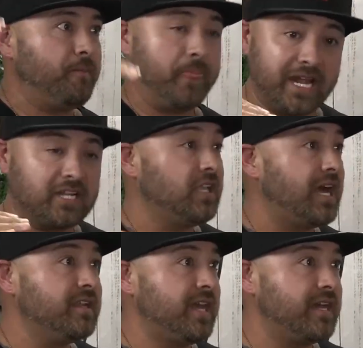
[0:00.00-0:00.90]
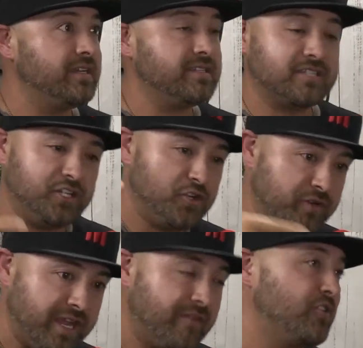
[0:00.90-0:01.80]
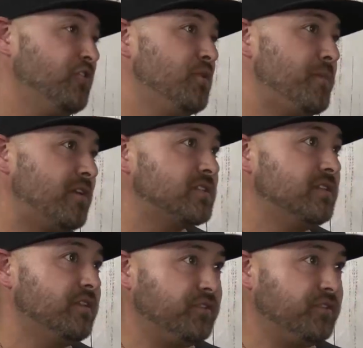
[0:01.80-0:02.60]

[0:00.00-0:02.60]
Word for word: And a lot of that is you're never going to amount to nothing.